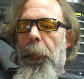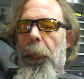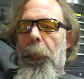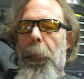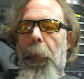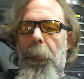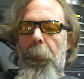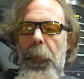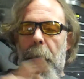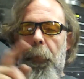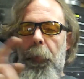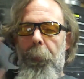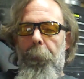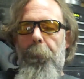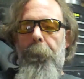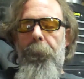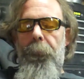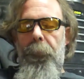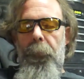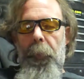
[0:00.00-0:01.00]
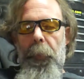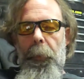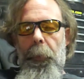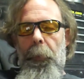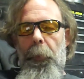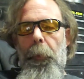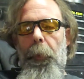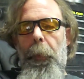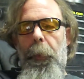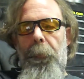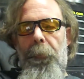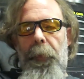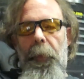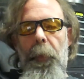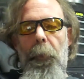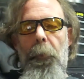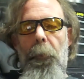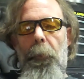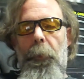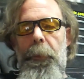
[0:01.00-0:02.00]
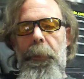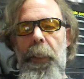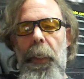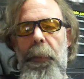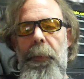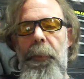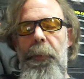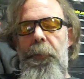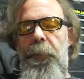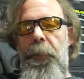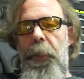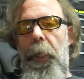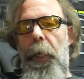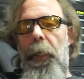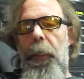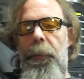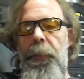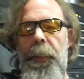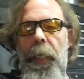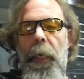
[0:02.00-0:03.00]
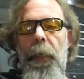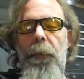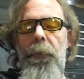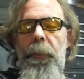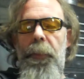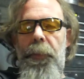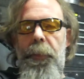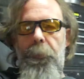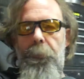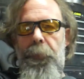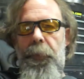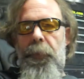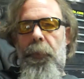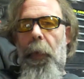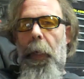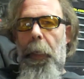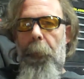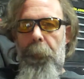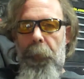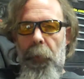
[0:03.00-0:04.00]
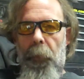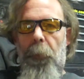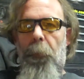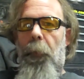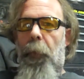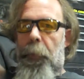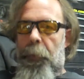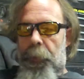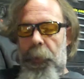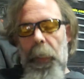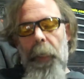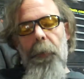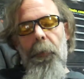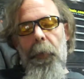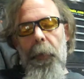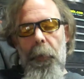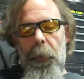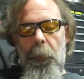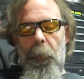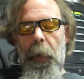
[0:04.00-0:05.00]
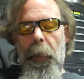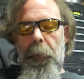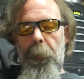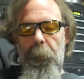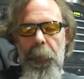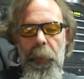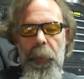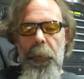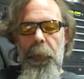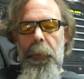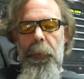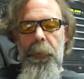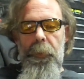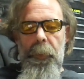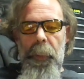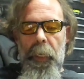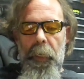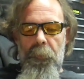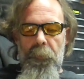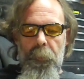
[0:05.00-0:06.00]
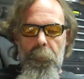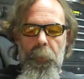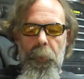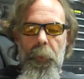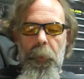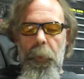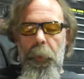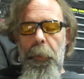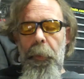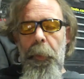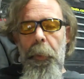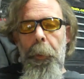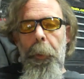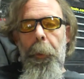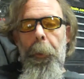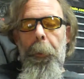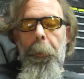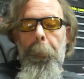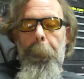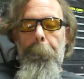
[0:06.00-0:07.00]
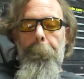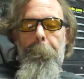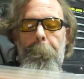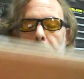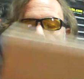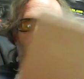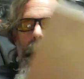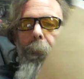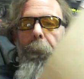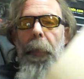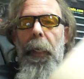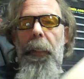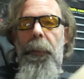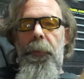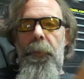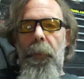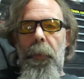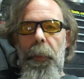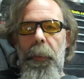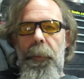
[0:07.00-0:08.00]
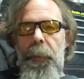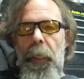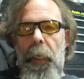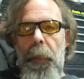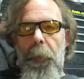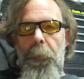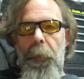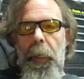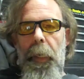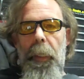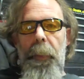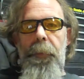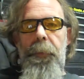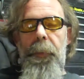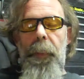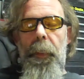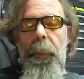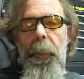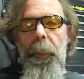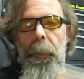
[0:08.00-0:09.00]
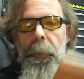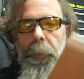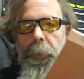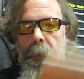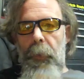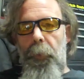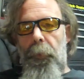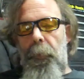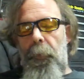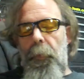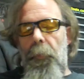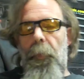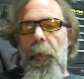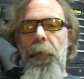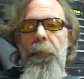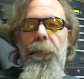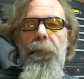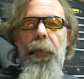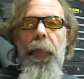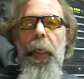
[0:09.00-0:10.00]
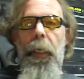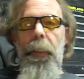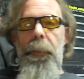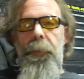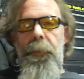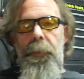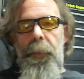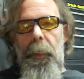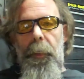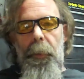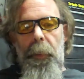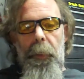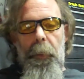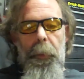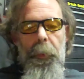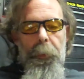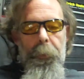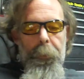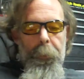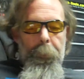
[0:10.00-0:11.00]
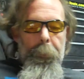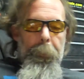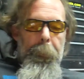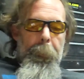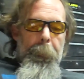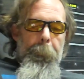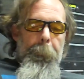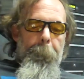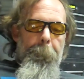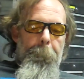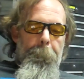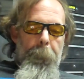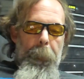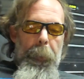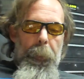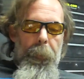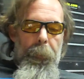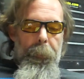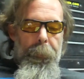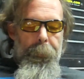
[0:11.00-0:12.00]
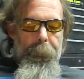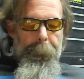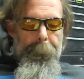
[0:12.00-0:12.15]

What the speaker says: remember, if you check these channels out and you subscribe to them, which I would recommend because a lot of them are good, make sure you tell them that I sent you. 231 Flash sent you. And,